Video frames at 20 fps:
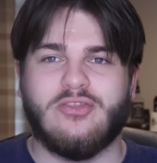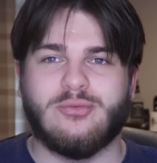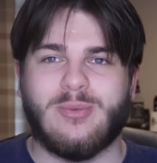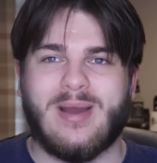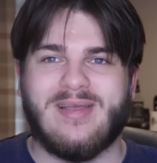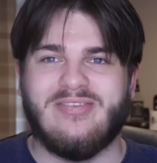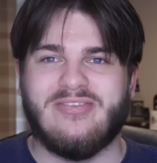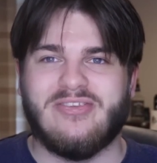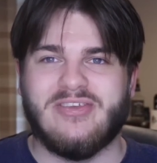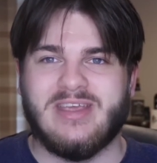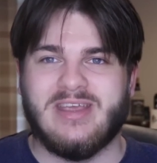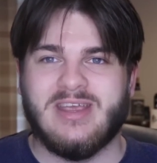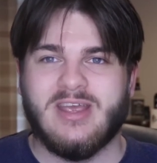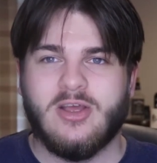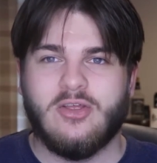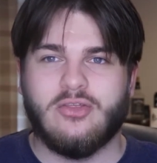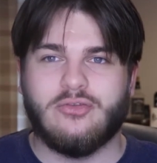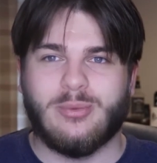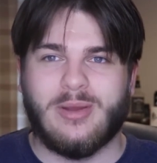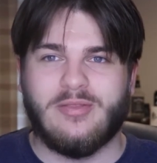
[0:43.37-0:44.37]

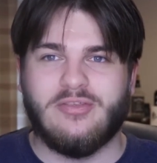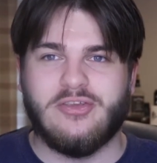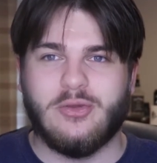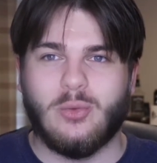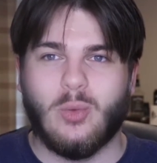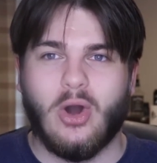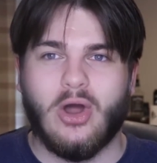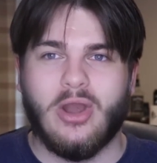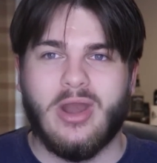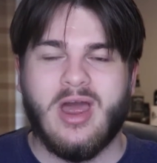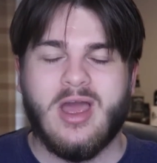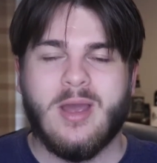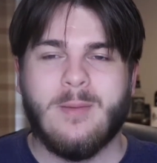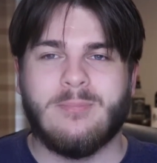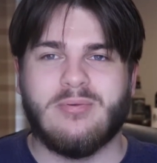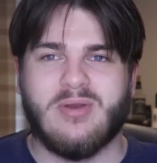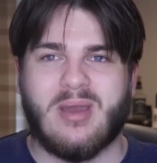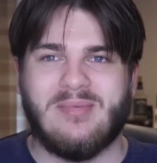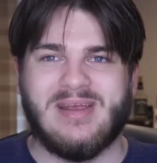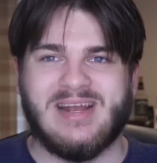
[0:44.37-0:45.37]
2021
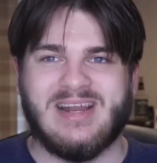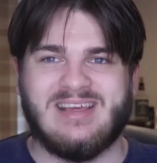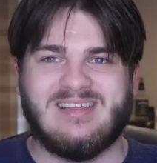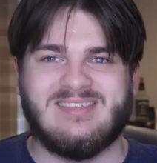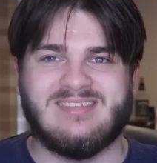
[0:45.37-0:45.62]
Premier League